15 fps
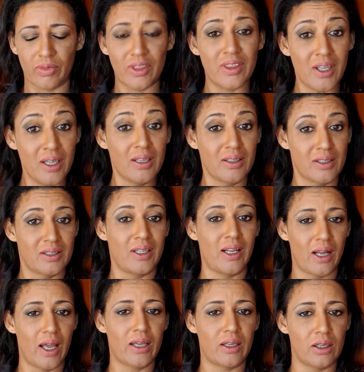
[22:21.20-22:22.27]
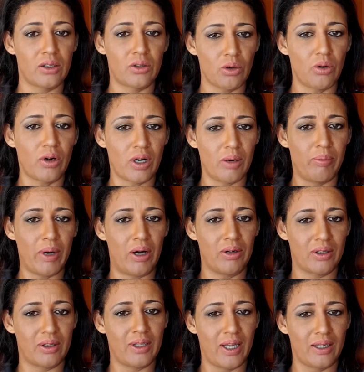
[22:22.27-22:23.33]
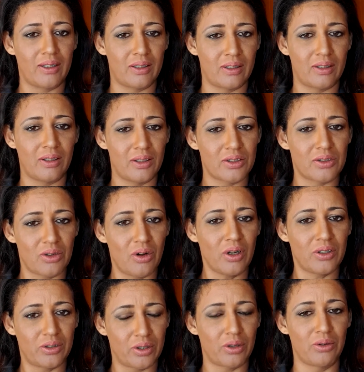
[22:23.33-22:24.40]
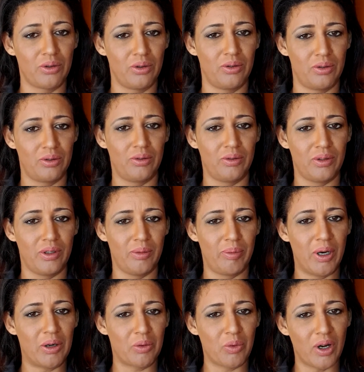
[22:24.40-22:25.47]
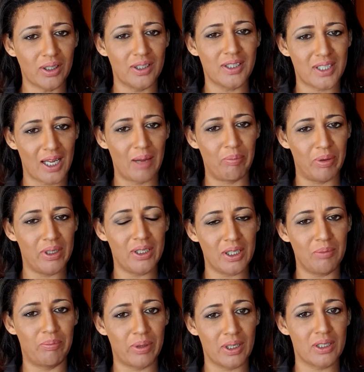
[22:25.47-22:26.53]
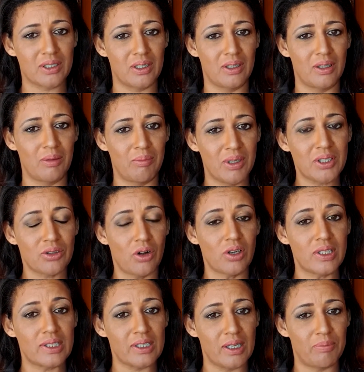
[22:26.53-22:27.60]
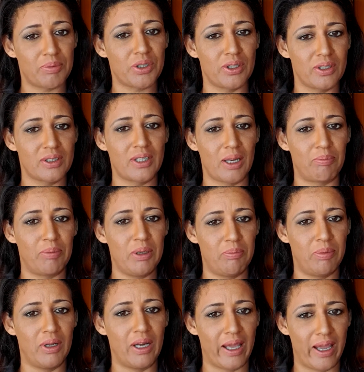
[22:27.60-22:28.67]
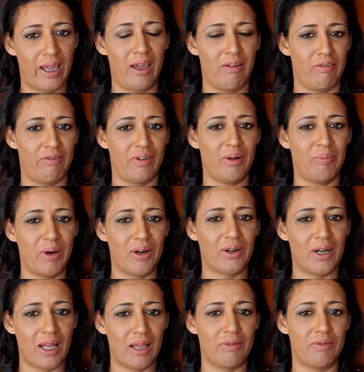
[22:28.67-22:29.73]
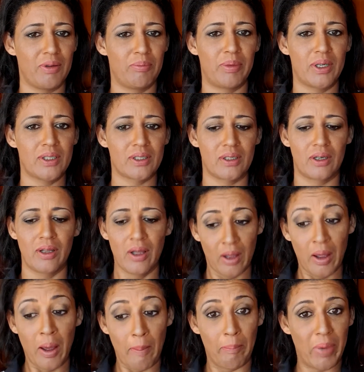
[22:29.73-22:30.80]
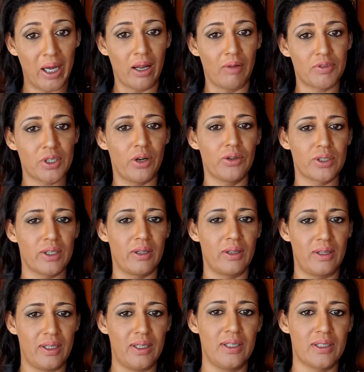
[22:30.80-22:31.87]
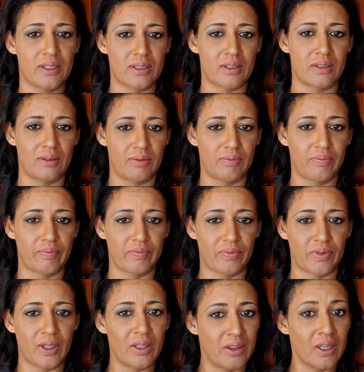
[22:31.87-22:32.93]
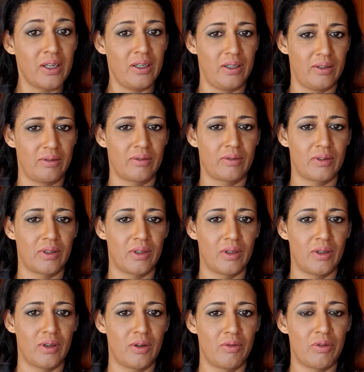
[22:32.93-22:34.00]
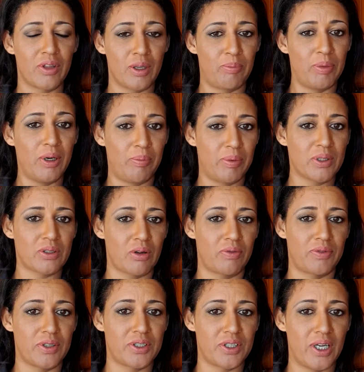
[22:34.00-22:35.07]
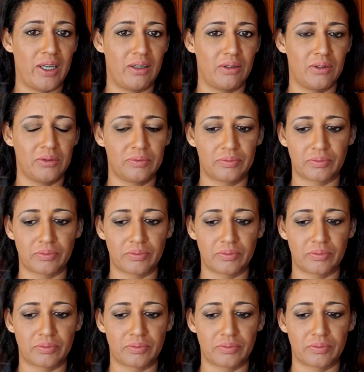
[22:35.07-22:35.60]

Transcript: things that I can talk about that is not true about what is happening in prison, the misconceptions that people have about life in prison. But I've chosen these 3 for the purpose of this channel,